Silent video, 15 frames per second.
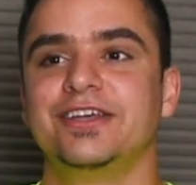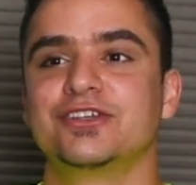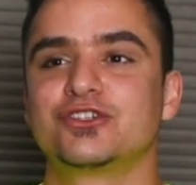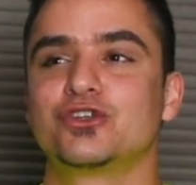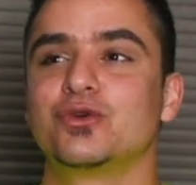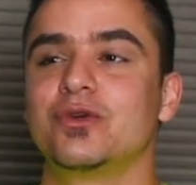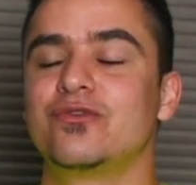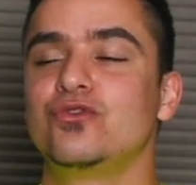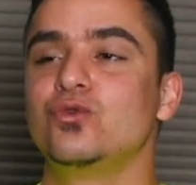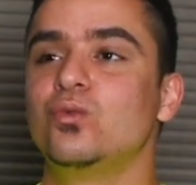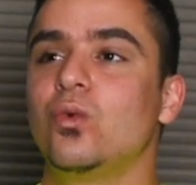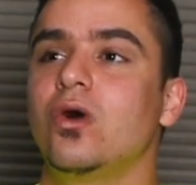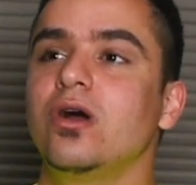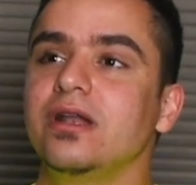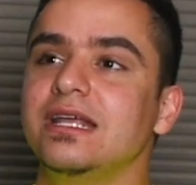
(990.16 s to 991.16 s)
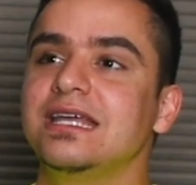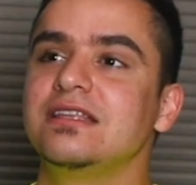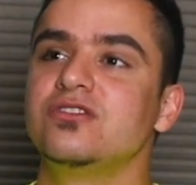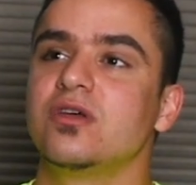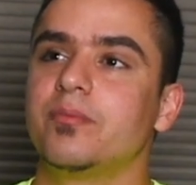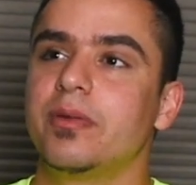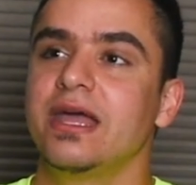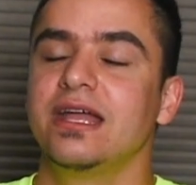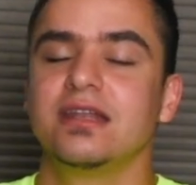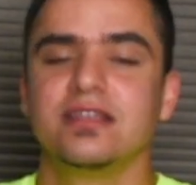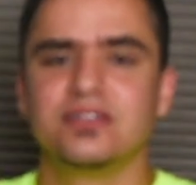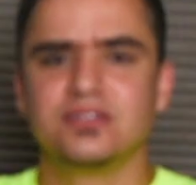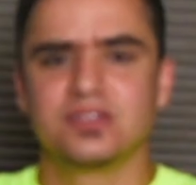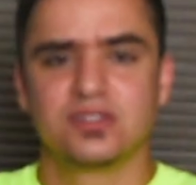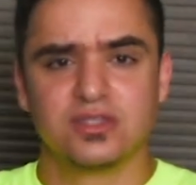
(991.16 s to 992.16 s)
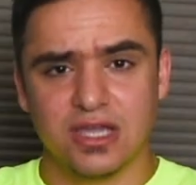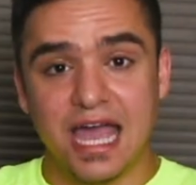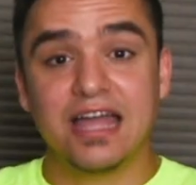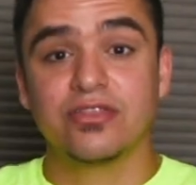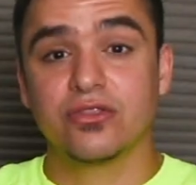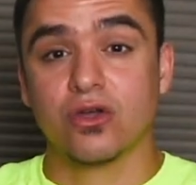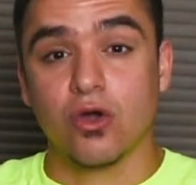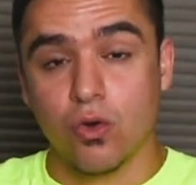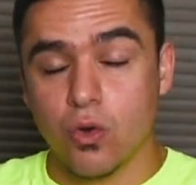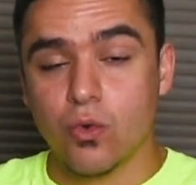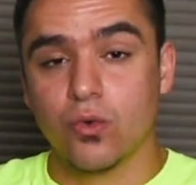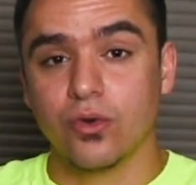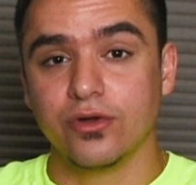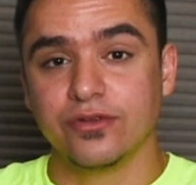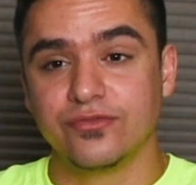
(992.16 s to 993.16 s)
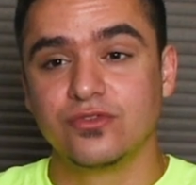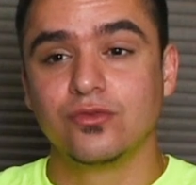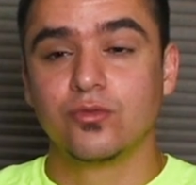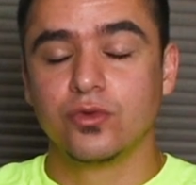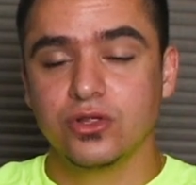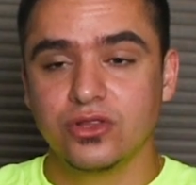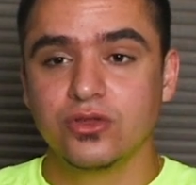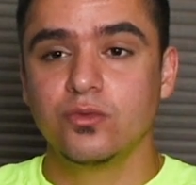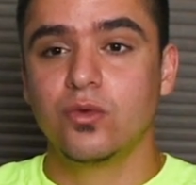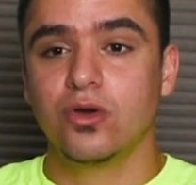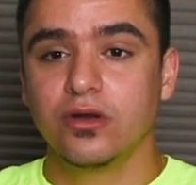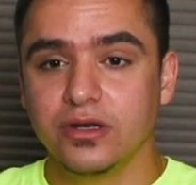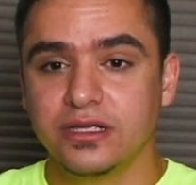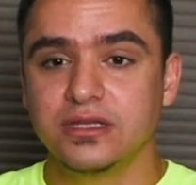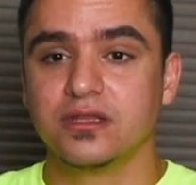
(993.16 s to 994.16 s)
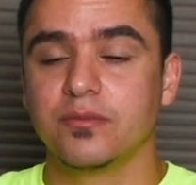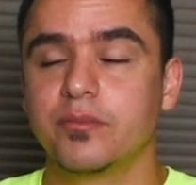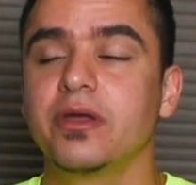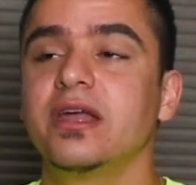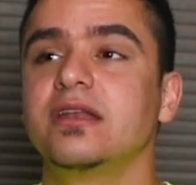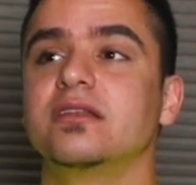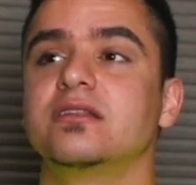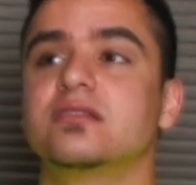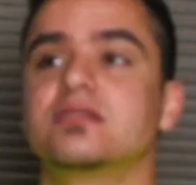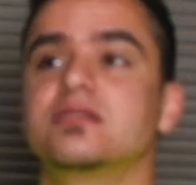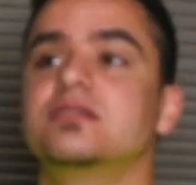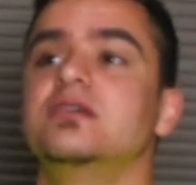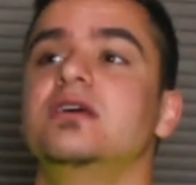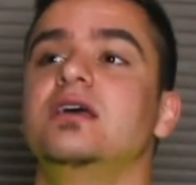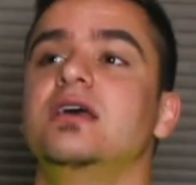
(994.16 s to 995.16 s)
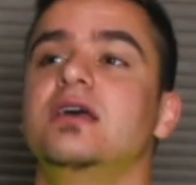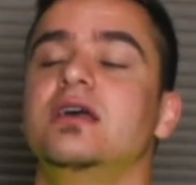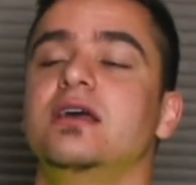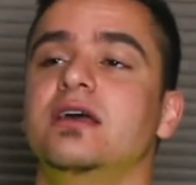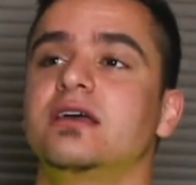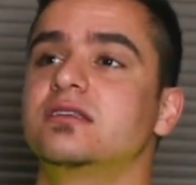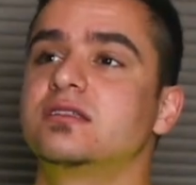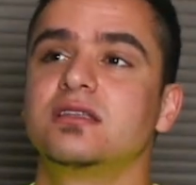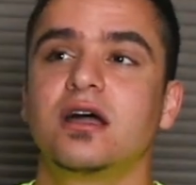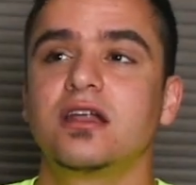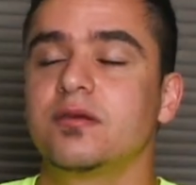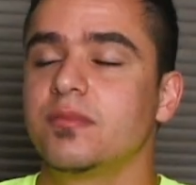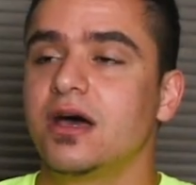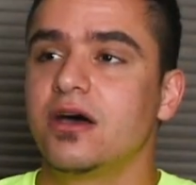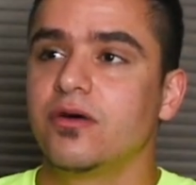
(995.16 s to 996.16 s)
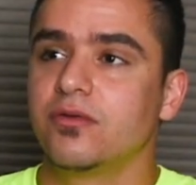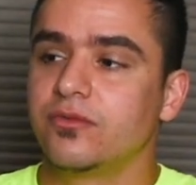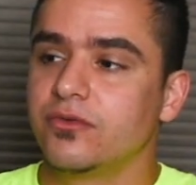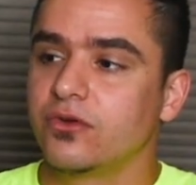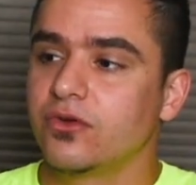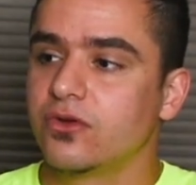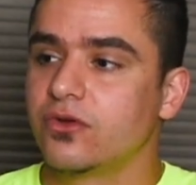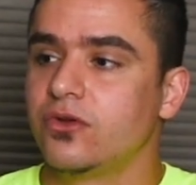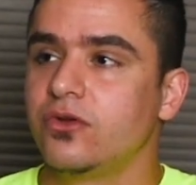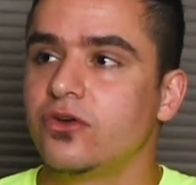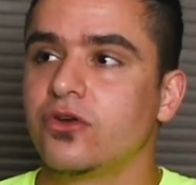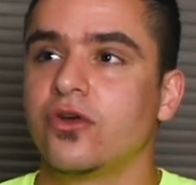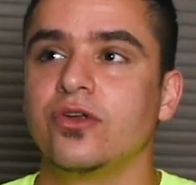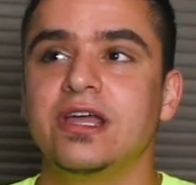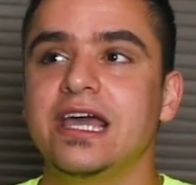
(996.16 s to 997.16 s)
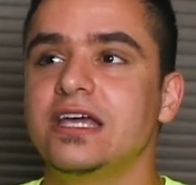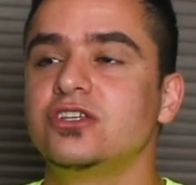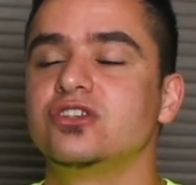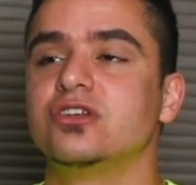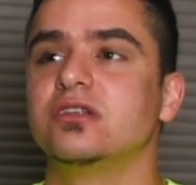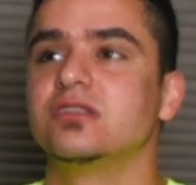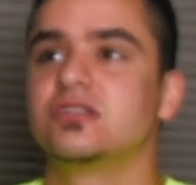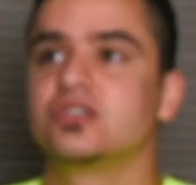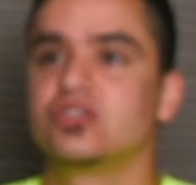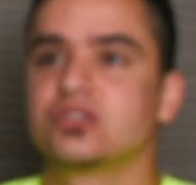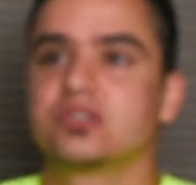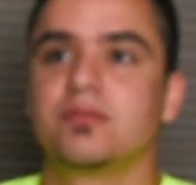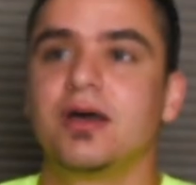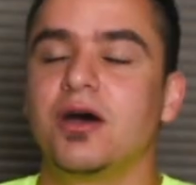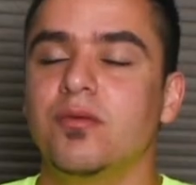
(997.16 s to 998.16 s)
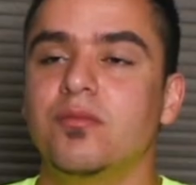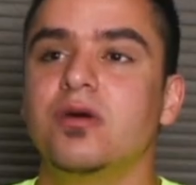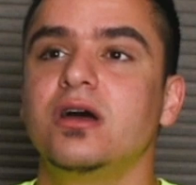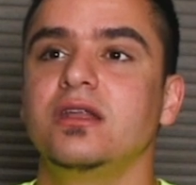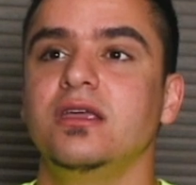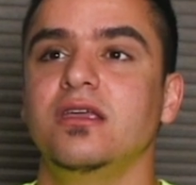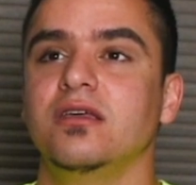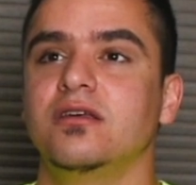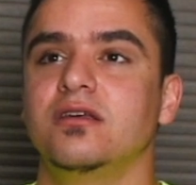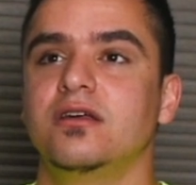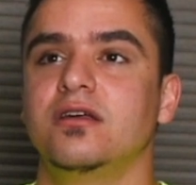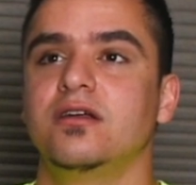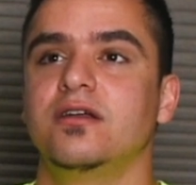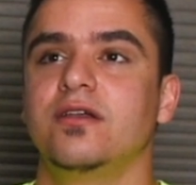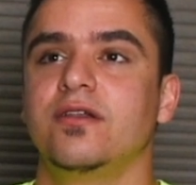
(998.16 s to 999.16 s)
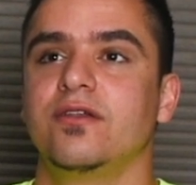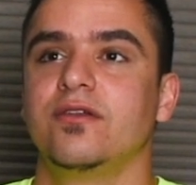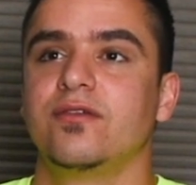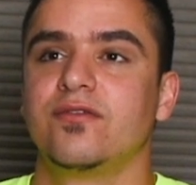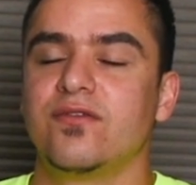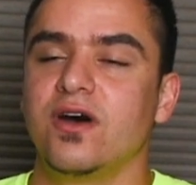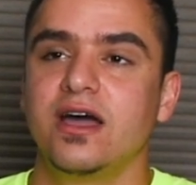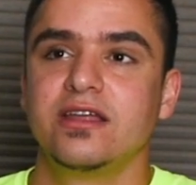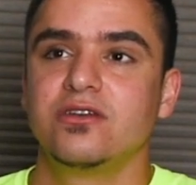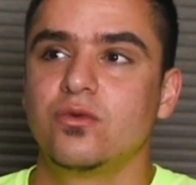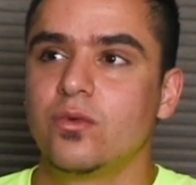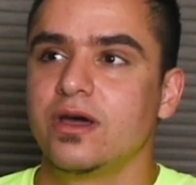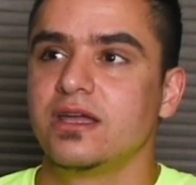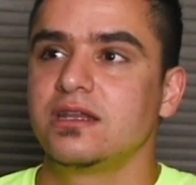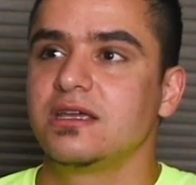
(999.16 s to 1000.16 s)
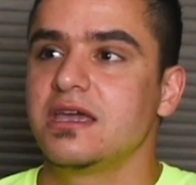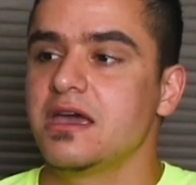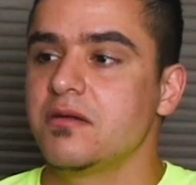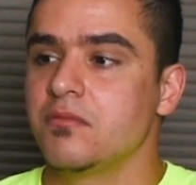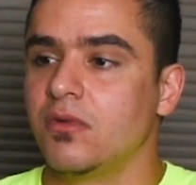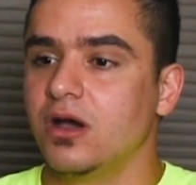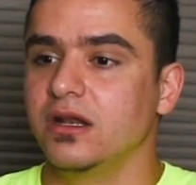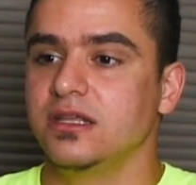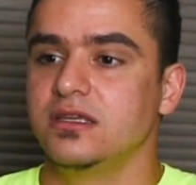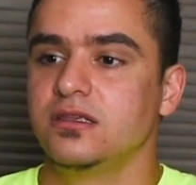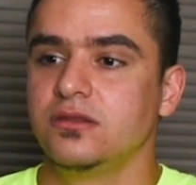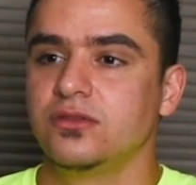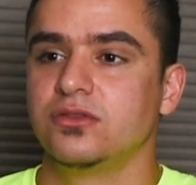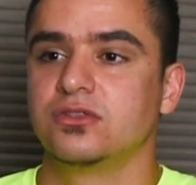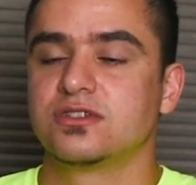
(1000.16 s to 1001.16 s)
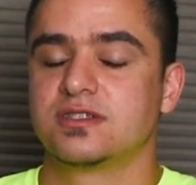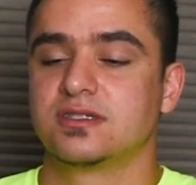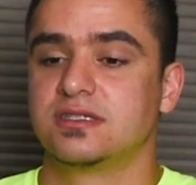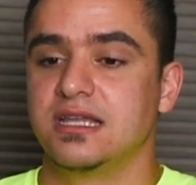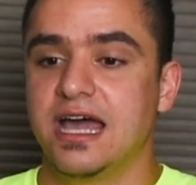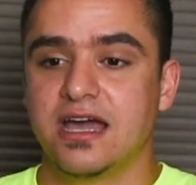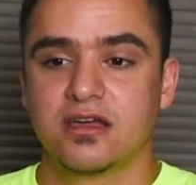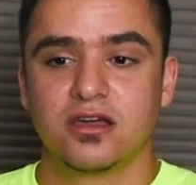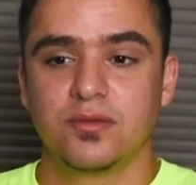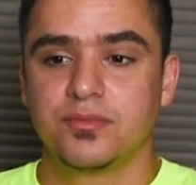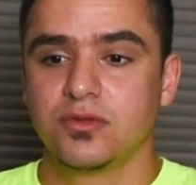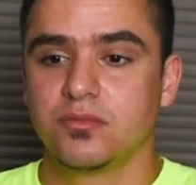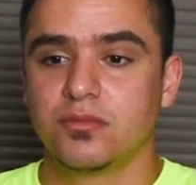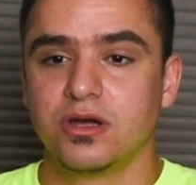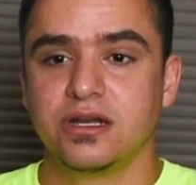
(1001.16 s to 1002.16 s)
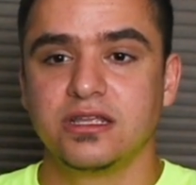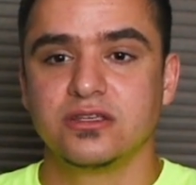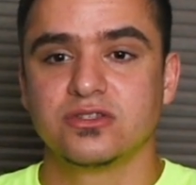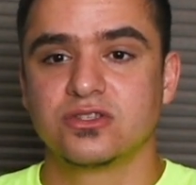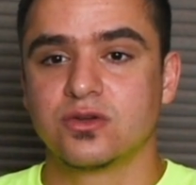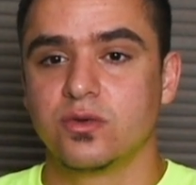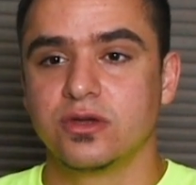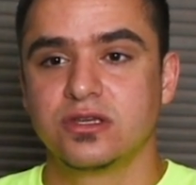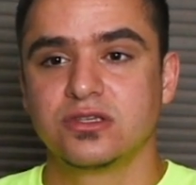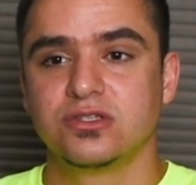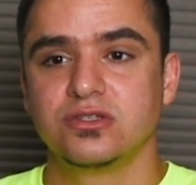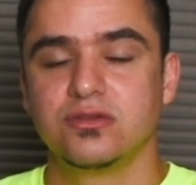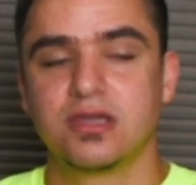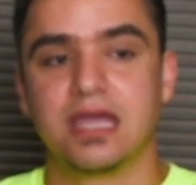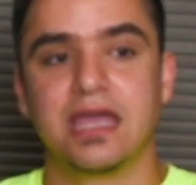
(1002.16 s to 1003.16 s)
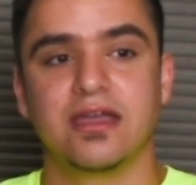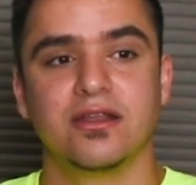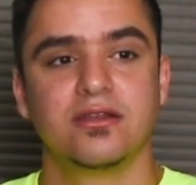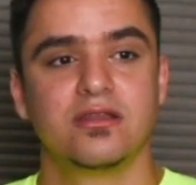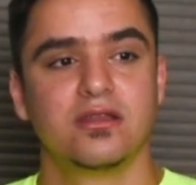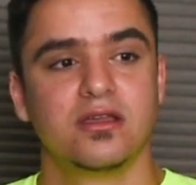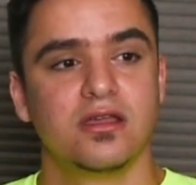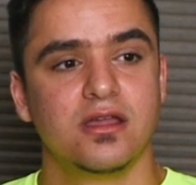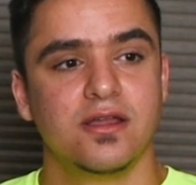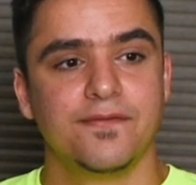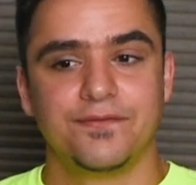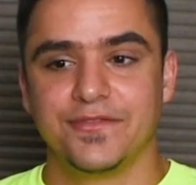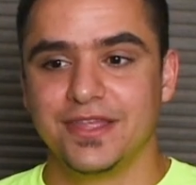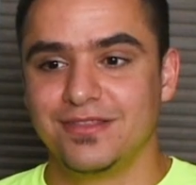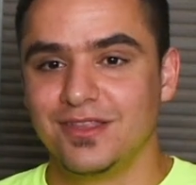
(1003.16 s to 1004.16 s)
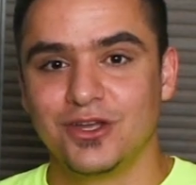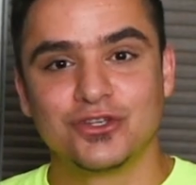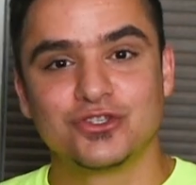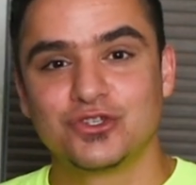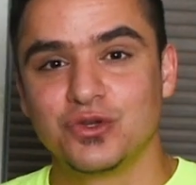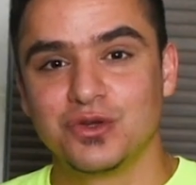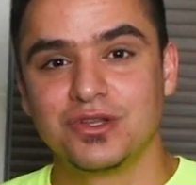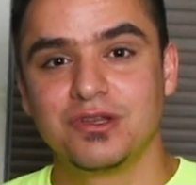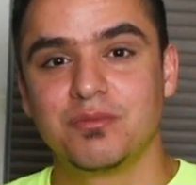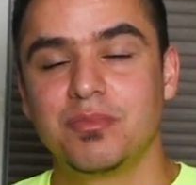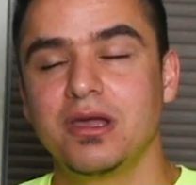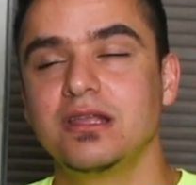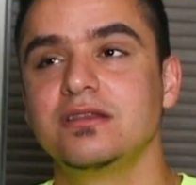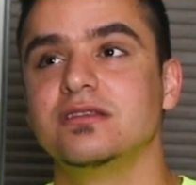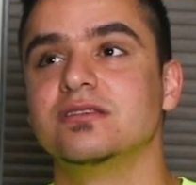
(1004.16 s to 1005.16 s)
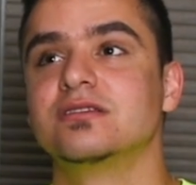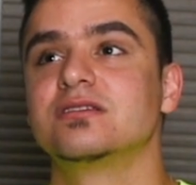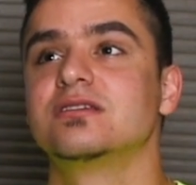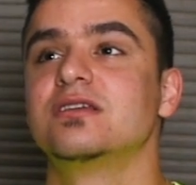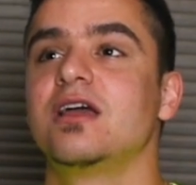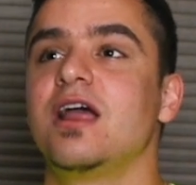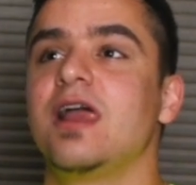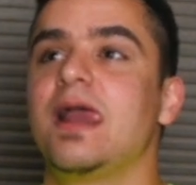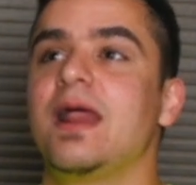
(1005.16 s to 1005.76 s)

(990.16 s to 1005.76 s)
So if you want independence at the core, if you really want independence, it's not about creation, it's just about money. Find a way to get money, stack up your money as quick as you can, and there's your independence.